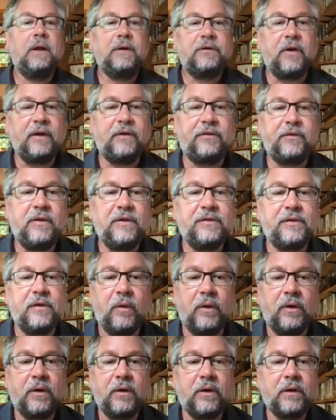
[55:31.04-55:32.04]
shall I just do
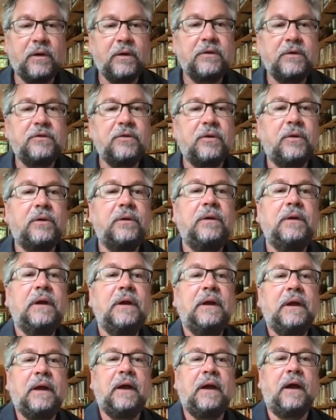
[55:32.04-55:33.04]
these in order, Joel?
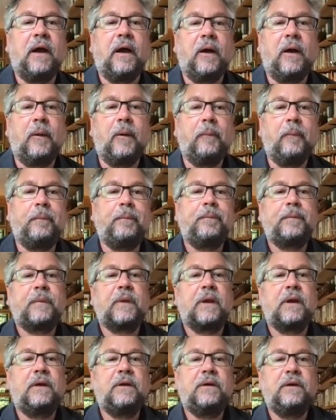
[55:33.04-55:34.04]
Um,
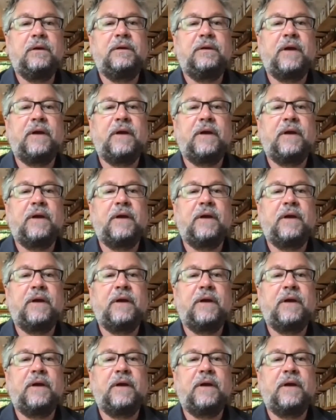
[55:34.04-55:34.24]
yeah,